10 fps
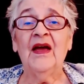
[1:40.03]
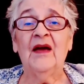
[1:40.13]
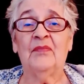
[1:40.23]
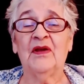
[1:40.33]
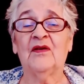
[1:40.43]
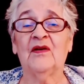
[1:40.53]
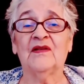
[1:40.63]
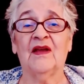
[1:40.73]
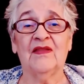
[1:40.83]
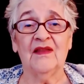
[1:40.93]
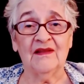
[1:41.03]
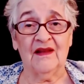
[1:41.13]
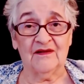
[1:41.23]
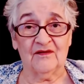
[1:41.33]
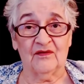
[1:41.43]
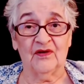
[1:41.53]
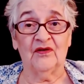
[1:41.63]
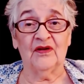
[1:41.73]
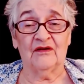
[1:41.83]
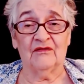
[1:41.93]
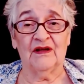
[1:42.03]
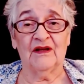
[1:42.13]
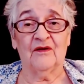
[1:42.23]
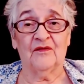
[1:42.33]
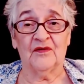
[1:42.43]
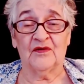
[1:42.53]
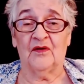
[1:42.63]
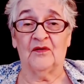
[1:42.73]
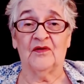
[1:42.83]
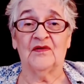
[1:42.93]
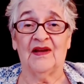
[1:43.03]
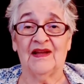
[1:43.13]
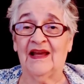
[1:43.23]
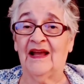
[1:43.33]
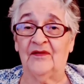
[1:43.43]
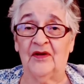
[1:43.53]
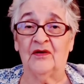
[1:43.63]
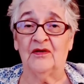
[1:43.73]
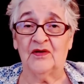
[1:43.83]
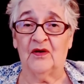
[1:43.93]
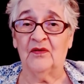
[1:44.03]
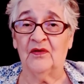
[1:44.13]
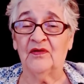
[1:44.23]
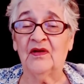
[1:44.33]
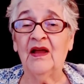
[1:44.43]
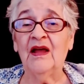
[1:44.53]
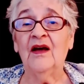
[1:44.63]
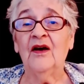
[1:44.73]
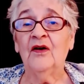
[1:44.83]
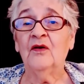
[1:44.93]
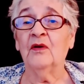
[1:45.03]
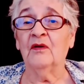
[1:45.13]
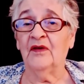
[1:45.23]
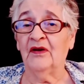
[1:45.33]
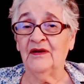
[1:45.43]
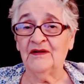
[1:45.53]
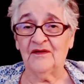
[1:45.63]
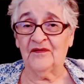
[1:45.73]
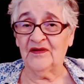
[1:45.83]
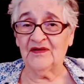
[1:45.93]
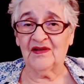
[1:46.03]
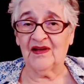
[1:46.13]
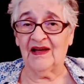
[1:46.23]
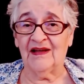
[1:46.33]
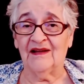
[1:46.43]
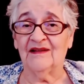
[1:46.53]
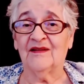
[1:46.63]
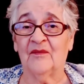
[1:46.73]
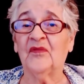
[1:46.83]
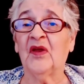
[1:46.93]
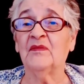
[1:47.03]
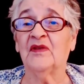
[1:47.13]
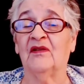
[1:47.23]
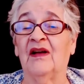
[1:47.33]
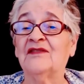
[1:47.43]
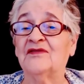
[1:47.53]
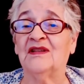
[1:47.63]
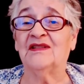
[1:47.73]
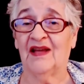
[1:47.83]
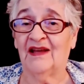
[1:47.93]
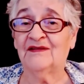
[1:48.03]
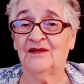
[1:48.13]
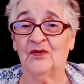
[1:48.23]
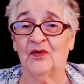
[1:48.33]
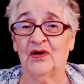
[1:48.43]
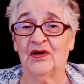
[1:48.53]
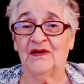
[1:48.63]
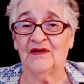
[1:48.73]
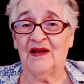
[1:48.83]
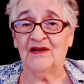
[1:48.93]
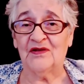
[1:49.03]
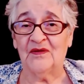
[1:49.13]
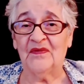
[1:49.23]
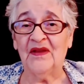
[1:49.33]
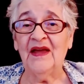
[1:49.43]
because I think that's really critical for donors. And again, there are donors who are very sophisticated, and sometimes they'll actually test an organization